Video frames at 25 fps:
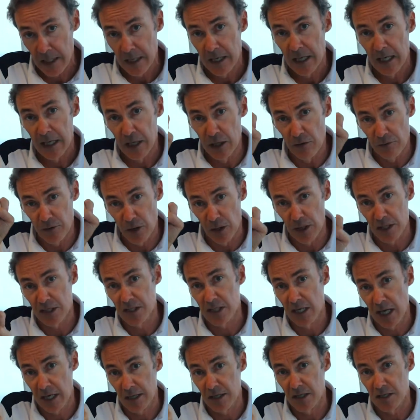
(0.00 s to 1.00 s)
You've got to
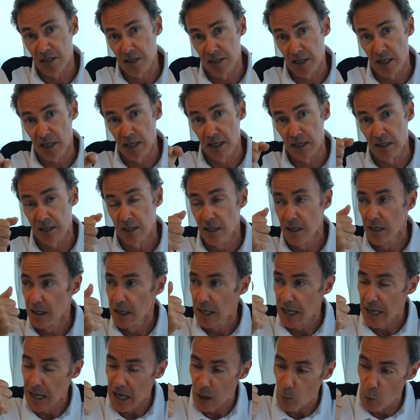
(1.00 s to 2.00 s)
start to say
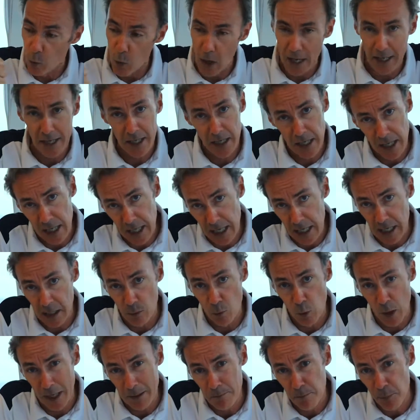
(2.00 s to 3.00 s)

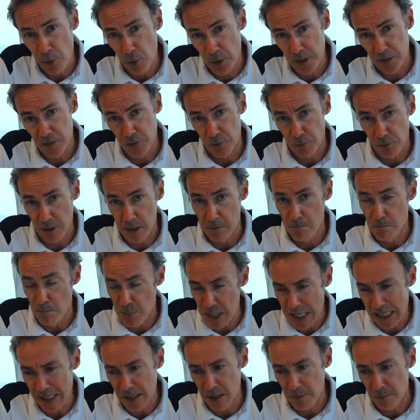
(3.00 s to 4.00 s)
1.3
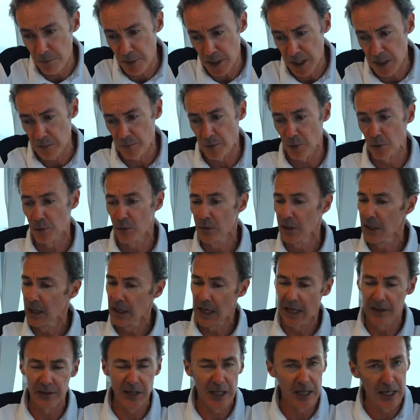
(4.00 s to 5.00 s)
billion people,
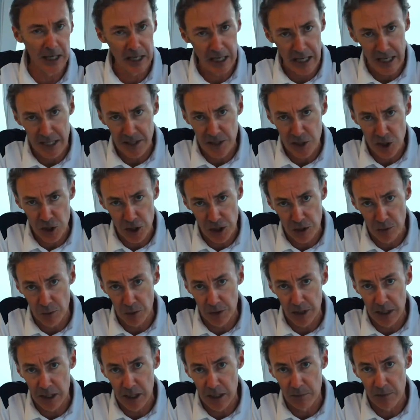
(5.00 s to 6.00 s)
and then last year or
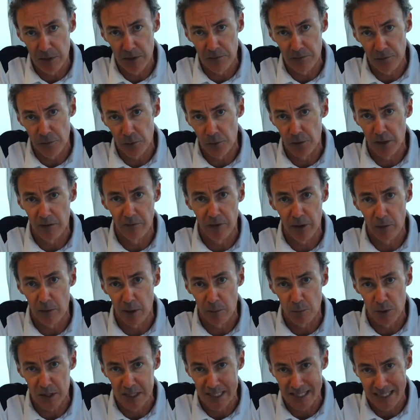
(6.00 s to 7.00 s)
the year before
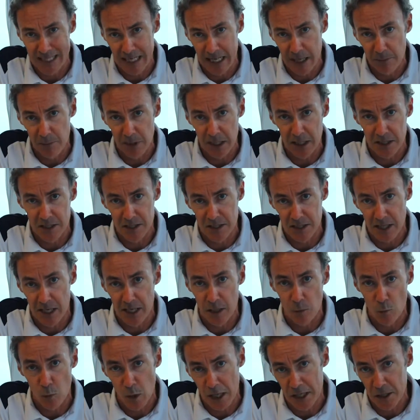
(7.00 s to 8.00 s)
everyone was slamming it,
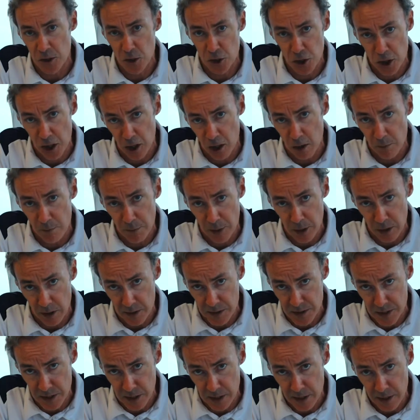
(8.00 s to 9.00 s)
saying one-child
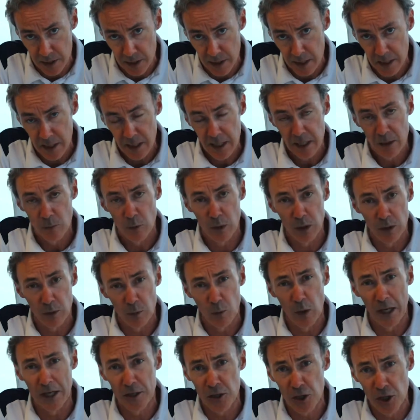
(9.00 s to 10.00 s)
policy. Well,
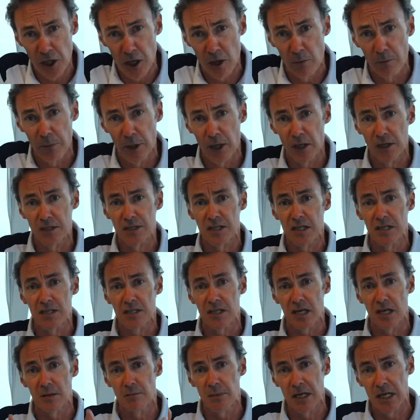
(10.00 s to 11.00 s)
one-child policy is
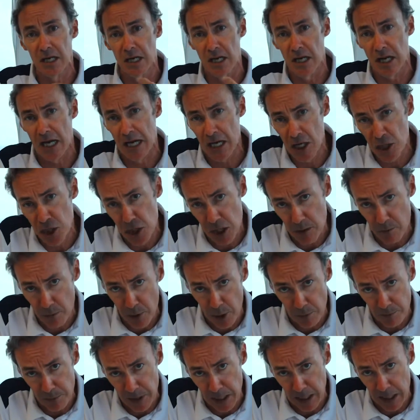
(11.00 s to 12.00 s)
going to mean an ageing
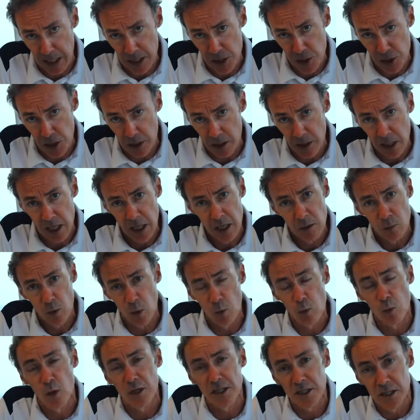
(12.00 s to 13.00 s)
population. Well,
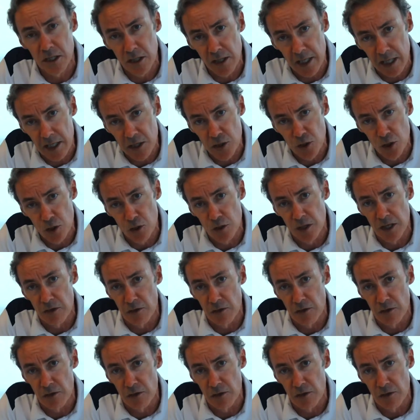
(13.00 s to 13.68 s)
what do? They're